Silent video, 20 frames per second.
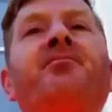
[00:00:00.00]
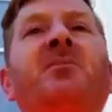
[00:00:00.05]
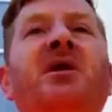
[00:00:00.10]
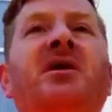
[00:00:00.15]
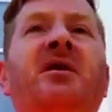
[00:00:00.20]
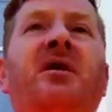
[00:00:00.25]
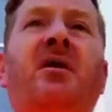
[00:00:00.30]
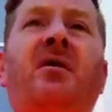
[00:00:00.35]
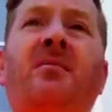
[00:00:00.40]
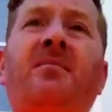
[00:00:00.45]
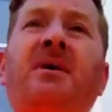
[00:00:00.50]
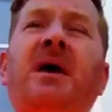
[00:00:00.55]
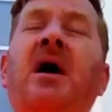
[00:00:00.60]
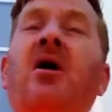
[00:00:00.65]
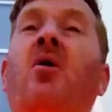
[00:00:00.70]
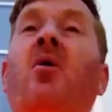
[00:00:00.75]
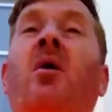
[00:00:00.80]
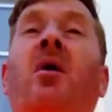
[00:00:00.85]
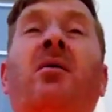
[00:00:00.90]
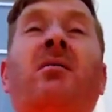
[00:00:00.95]
You know,
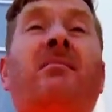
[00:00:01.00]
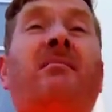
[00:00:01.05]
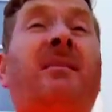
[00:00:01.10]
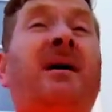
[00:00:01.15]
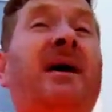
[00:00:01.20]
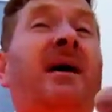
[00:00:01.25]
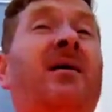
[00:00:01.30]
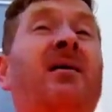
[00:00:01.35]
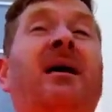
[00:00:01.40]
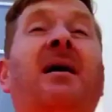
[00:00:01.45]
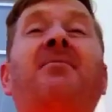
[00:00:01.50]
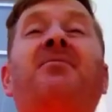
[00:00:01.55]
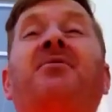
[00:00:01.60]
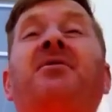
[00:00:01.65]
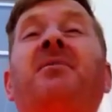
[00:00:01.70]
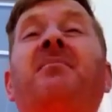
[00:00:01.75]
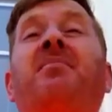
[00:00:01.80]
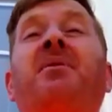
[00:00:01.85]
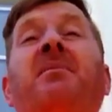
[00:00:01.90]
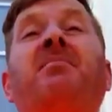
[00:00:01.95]
or hell, I've
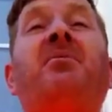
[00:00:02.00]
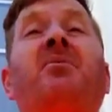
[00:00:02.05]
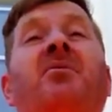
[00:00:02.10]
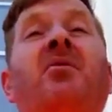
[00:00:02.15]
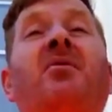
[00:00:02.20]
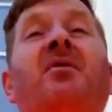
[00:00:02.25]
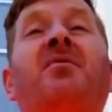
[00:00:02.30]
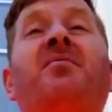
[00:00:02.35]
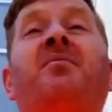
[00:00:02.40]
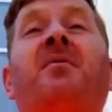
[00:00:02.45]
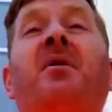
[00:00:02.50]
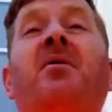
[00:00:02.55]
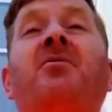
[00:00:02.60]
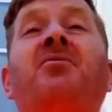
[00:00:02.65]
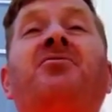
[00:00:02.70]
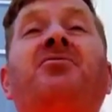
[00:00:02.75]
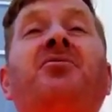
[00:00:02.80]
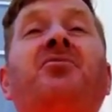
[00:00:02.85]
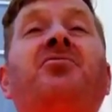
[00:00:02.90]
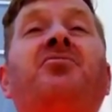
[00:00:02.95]
seen people go as far
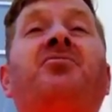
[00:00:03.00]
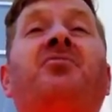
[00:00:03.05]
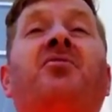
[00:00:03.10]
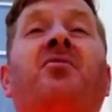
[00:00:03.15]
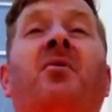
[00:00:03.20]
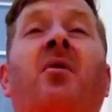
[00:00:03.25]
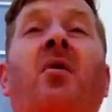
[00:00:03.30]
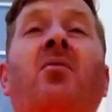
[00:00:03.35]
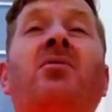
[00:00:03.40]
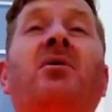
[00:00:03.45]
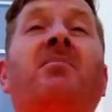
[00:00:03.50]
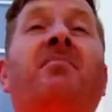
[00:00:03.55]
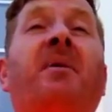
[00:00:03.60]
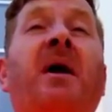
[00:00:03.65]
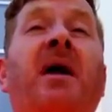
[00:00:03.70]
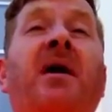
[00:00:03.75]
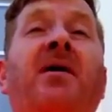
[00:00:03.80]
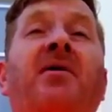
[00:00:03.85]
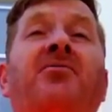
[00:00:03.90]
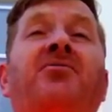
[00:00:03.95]
as use Corolla
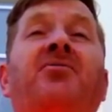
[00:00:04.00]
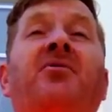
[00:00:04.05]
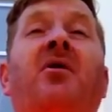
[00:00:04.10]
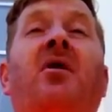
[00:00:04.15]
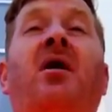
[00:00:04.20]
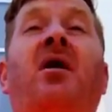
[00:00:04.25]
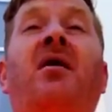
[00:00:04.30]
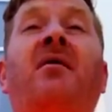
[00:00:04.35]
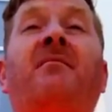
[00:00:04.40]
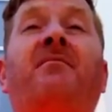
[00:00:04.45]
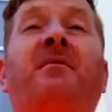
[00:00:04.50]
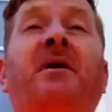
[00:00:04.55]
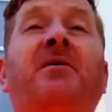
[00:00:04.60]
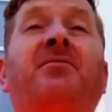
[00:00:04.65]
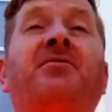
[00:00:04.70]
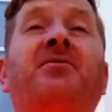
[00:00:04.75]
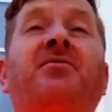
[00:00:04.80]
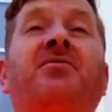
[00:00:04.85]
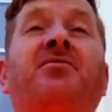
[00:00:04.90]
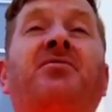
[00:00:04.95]
paints on
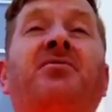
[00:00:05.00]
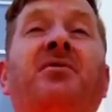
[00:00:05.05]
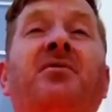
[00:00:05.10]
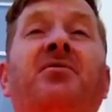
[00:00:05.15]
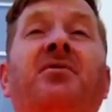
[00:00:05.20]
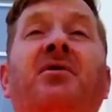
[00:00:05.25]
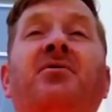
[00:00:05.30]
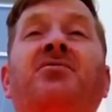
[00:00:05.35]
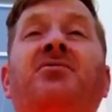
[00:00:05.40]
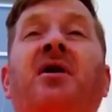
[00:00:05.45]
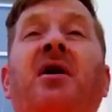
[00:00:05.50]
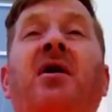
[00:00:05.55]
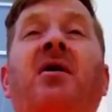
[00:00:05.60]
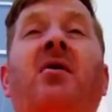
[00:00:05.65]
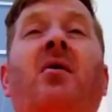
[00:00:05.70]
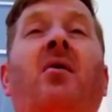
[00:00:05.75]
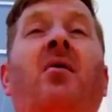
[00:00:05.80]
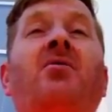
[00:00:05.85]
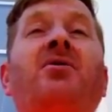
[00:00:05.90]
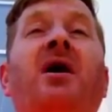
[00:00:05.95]
faces. They say,
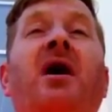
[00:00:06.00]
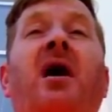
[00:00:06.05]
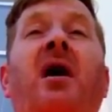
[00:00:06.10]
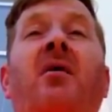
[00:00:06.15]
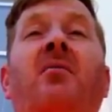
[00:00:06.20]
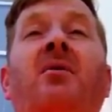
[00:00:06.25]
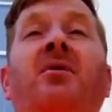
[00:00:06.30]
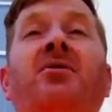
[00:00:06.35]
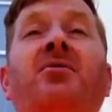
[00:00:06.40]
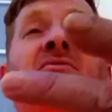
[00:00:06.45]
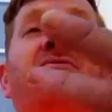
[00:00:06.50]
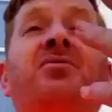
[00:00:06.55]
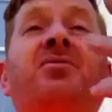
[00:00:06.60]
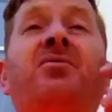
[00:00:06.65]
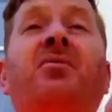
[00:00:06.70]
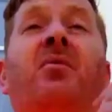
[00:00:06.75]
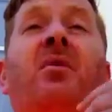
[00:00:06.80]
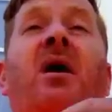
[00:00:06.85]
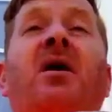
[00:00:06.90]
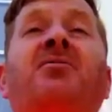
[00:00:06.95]
oh yeah, we're using
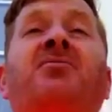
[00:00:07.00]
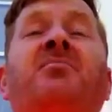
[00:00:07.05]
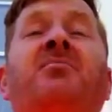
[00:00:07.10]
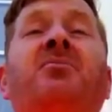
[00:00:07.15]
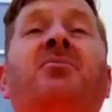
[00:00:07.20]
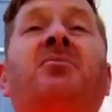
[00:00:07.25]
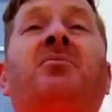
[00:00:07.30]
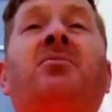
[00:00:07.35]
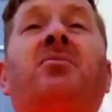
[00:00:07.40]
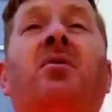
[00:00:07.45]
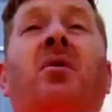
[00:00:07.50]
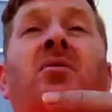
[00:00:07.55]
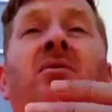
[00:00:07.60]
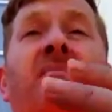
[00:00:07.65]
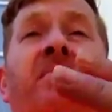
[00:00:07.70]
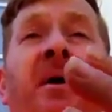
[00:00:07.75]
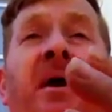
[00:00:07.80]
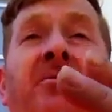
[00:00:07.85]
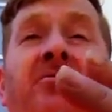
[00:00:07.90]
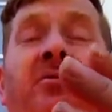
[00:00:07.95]
the washable
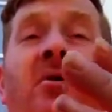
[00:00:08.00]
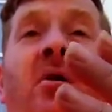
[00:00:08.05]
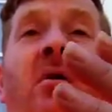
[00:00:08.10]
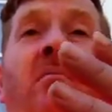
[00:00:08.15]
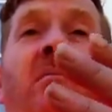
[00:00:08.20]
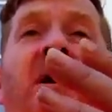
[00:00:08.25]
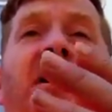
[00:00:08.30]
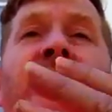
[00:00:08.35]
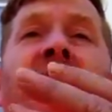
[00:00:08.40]
Corolla paints. Oh my